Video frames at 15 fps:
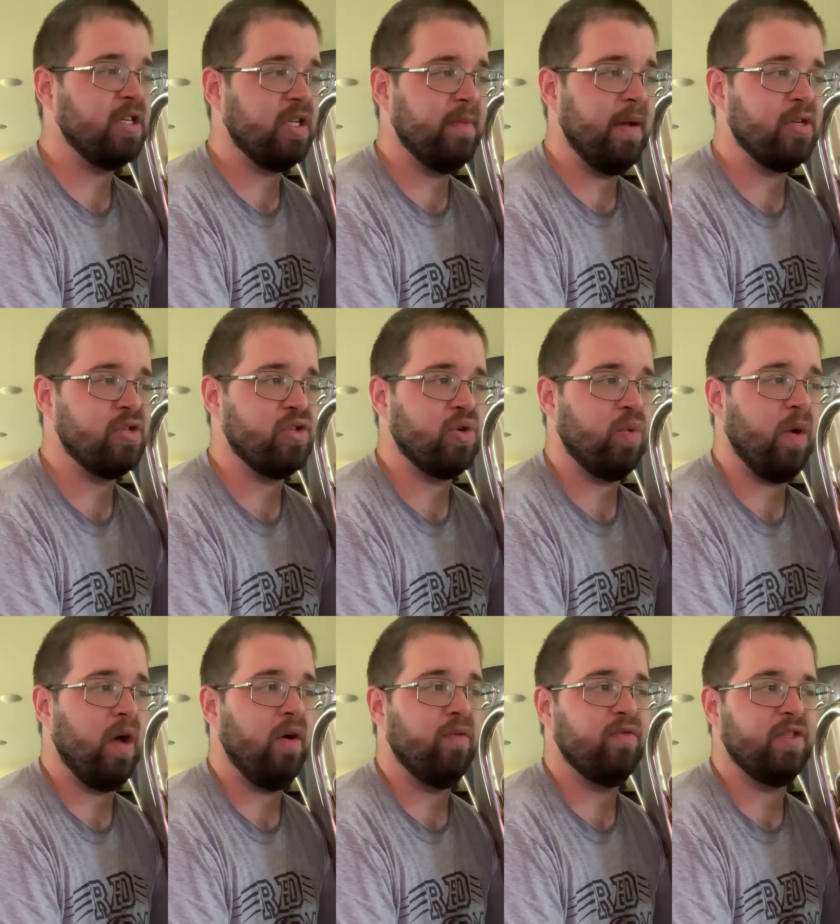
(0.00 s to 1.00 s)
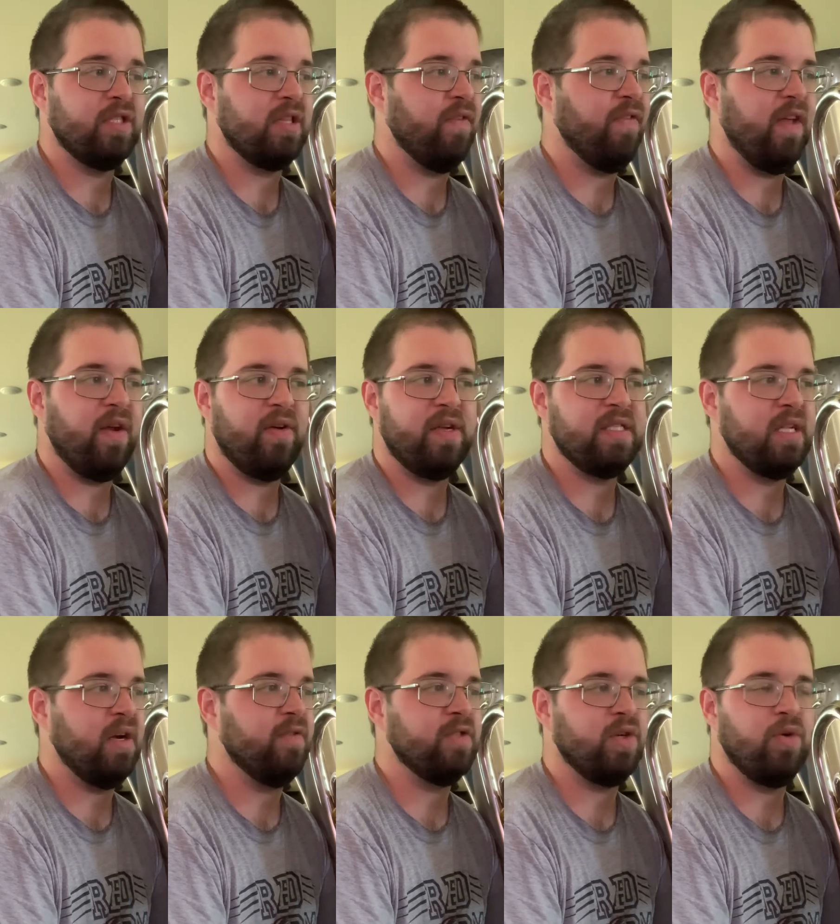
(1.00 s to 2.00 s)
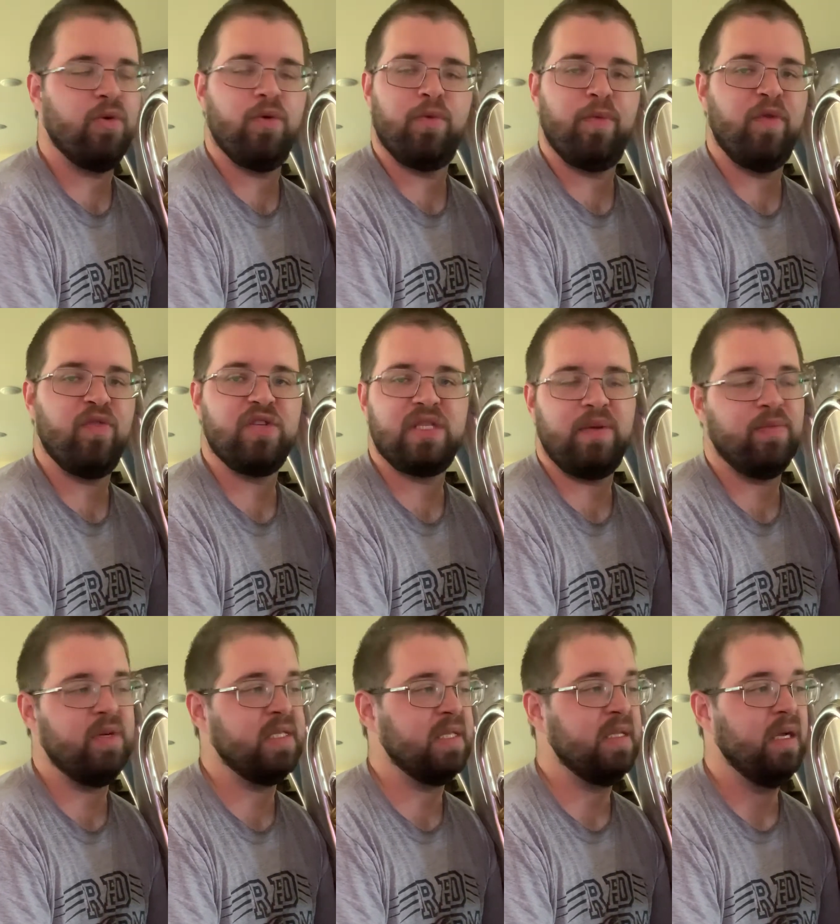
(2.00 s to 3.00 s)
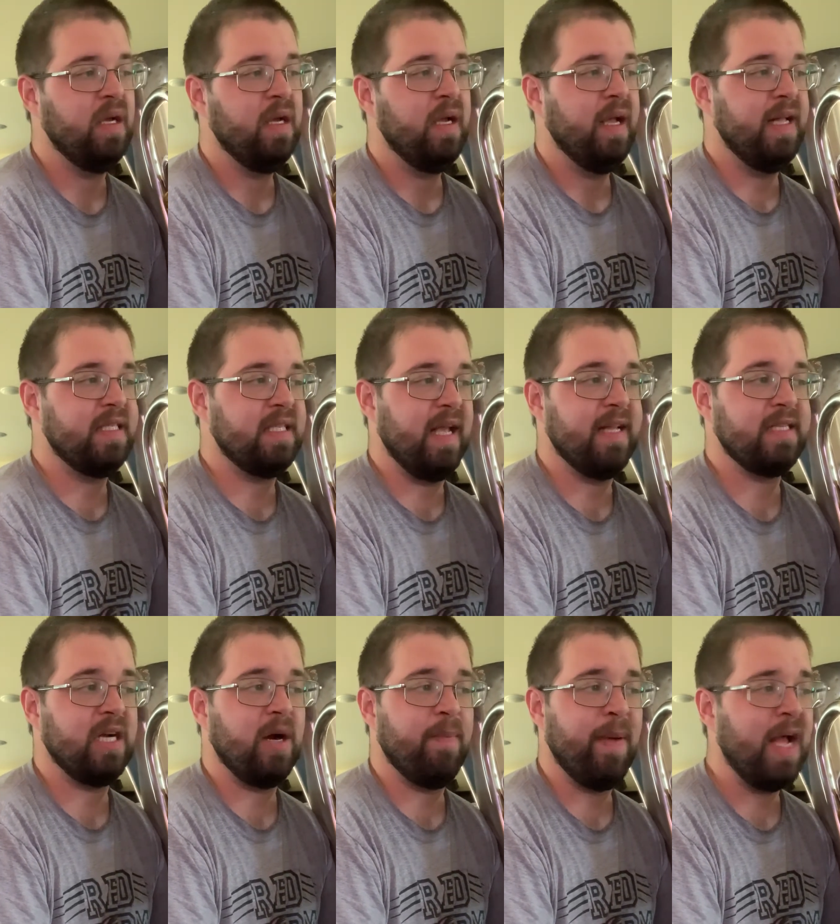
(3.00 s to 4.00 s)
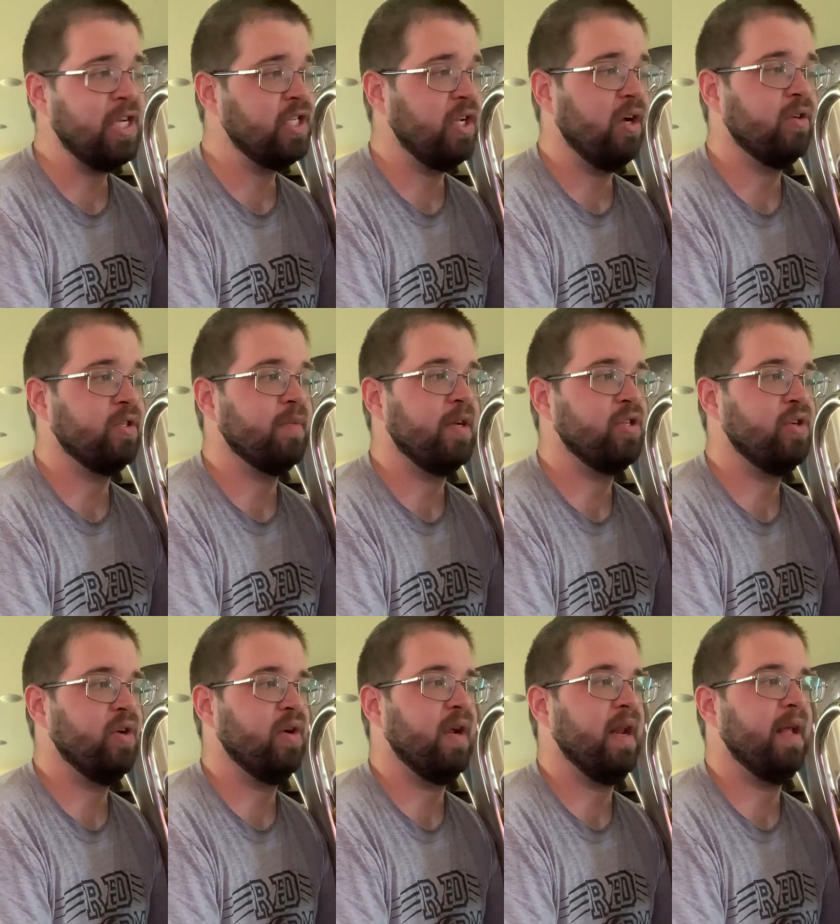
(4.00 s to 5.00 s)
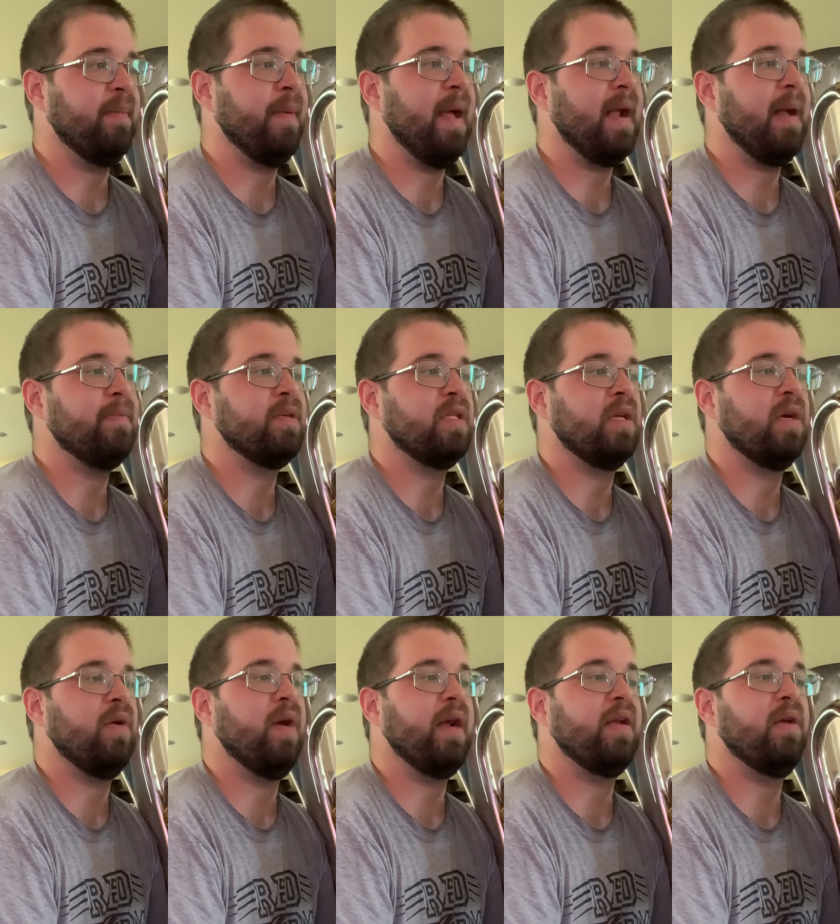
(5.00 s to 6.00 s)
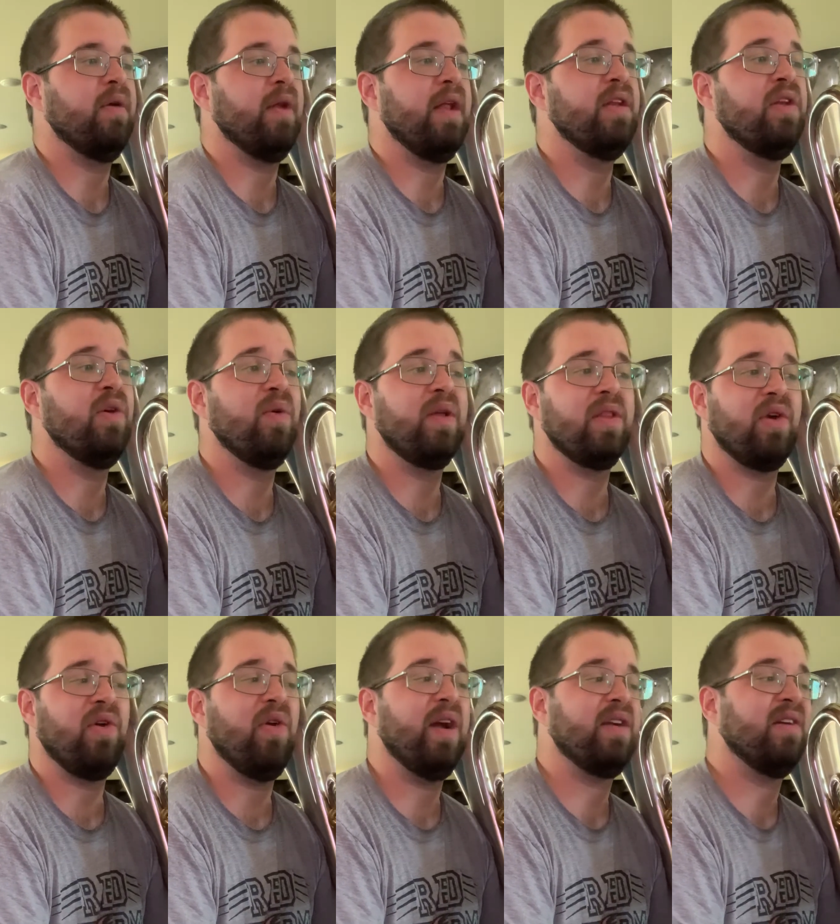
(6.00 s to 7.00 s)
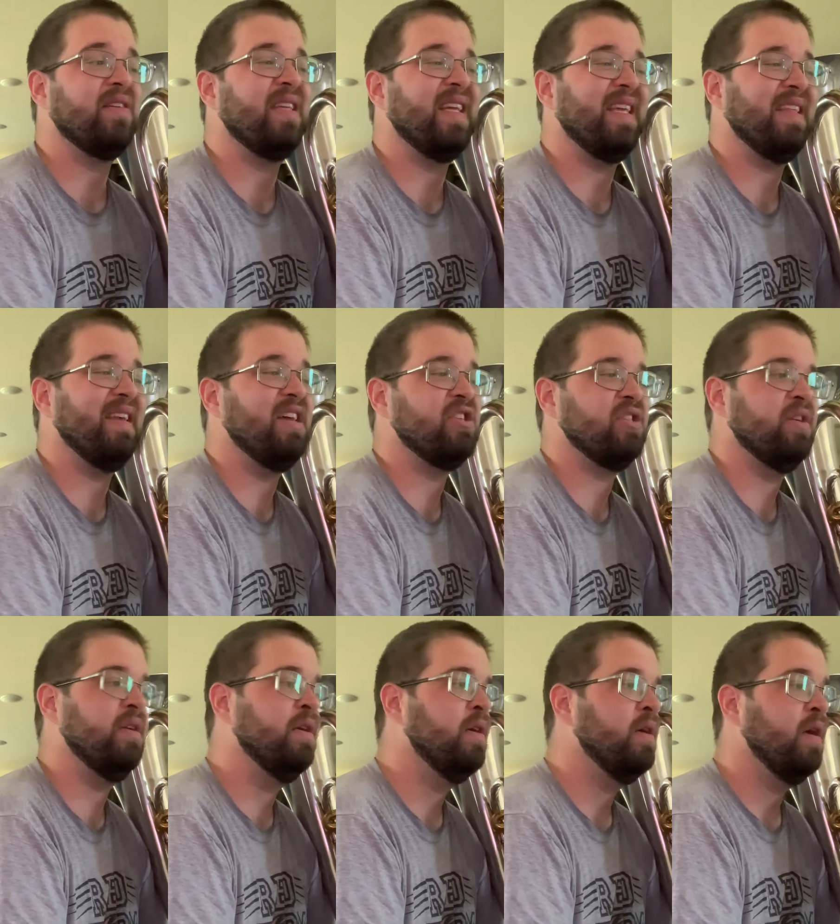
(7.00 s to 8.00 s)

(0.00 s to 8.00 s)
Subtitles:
measure 12. Just the fingerings there have screwed with me for some reason. It's an arpeggio. Just make sure you're getting back up to the correct note and doing the correct articulation.